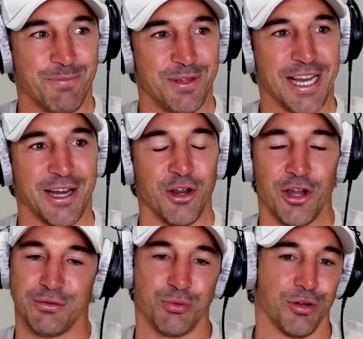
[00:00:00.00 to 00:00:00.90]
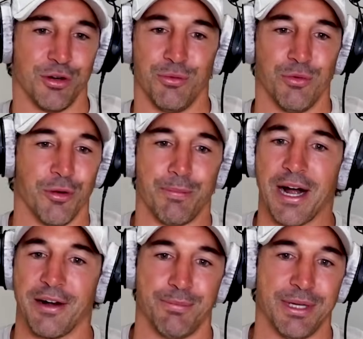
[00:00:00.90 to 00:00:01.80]
nerves were a
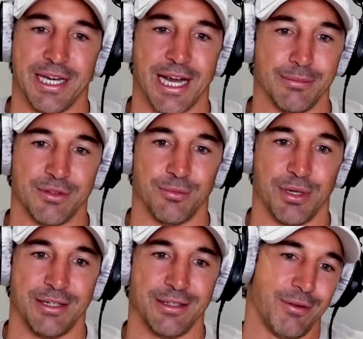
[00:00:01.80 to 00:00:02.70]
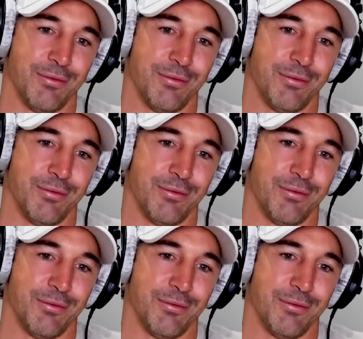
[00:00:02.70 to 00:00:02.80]
part of big games for me.